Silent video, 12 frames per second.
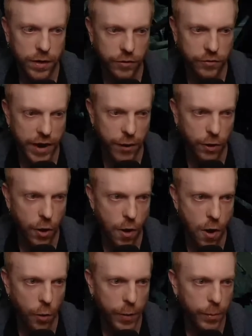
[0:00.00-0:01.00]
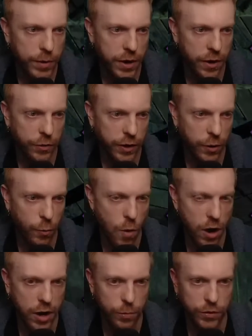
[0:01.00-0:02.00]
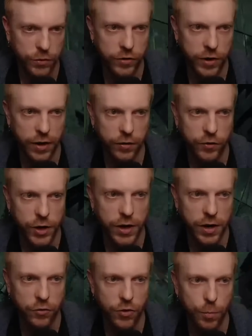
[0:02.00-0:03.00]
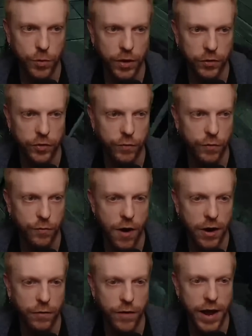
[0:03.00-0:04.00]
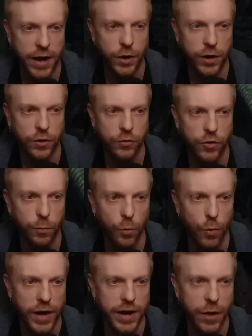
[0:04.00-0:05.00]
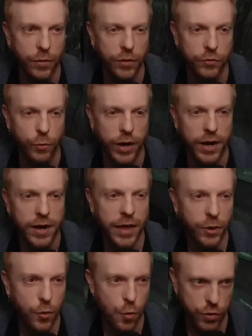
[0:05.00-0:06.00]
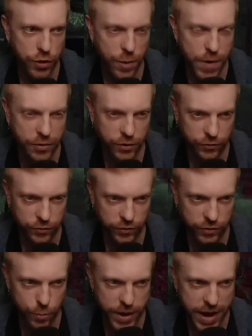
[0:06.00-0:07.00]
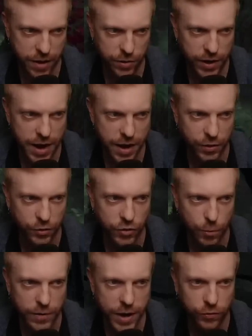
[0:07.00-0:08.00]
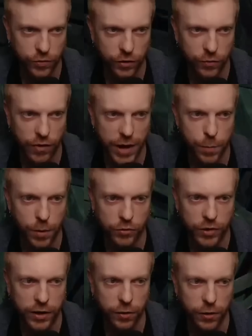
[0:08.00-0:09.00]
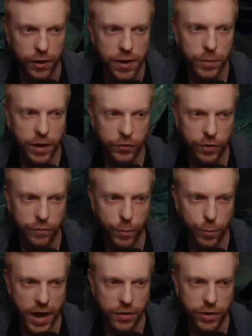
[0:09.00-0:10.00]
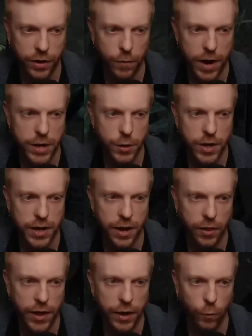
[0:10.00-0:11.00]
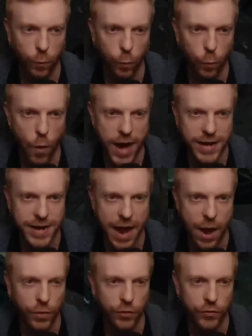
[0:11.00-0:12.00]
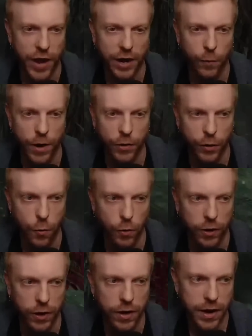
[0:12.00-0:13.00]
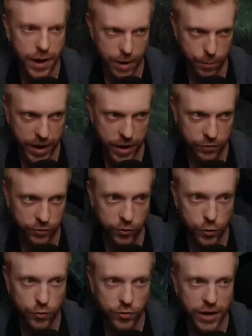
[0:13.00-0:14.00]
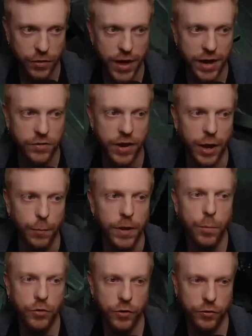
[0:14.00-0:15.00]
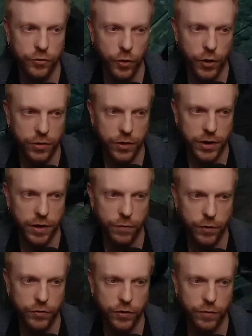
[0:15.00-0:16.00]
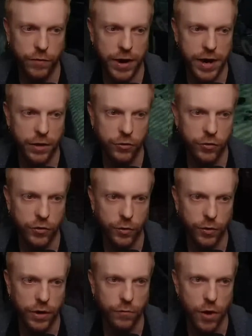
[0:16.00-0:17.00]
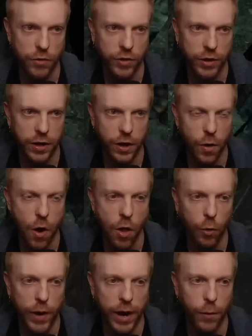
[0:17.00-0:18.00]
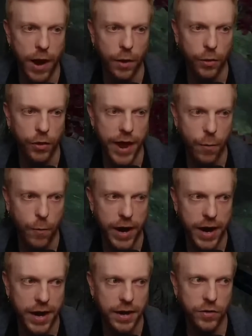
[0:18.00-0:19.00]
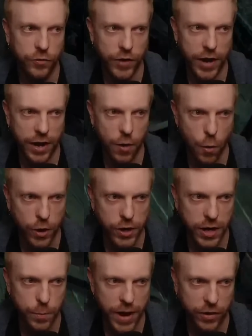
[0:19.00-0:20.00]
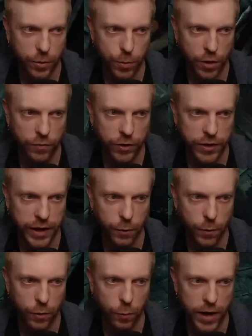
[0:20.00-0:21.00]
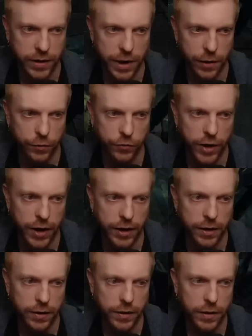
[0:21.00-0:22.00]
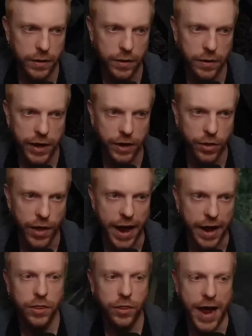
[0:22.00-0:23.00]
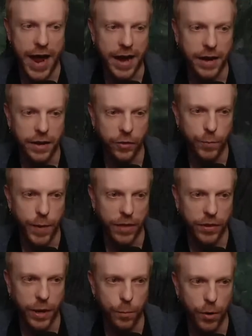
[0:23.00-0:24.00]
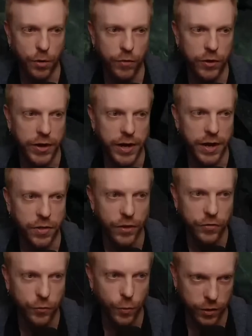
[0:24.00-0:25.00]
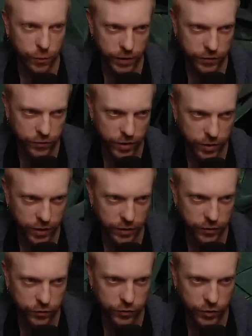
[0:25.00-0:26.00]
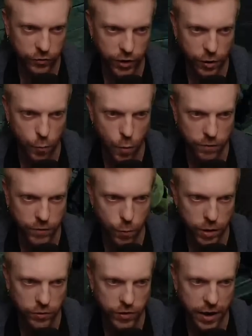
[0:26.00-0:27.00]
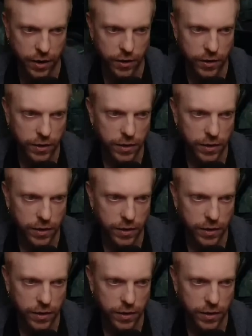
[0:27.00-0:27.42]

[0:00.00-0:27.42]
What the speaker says: down low all the way up here, and they're going to walk up these stairs, then you can jump this. If you're far enough ahead, you can just jump right down this way. And the cool thing about this is the pathing on the jump downs is very particular, because if you're pathing it right, you can get like right down the side around the corner. Now, I pathed too tight that time, but just look at the difference in variations in vaulting. You can go all the way around that way to the side, or you can path it perfectly and run right down the side. Like that. That is pathing it perfectly. And this is one of the reasons I think this is such a good 1v1 tile,